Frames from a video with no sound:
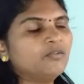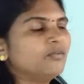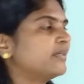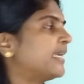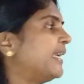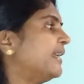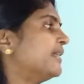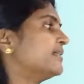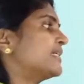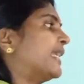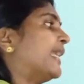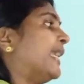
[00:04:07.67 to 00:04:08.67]
Okay,
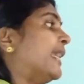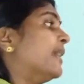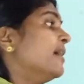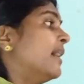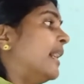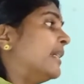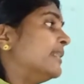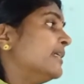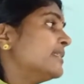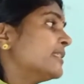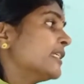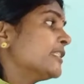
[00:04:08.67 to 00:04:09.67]
tracheae, and
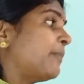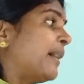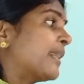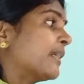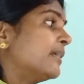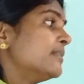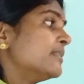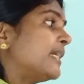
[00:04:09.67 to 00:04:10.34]
this spiracles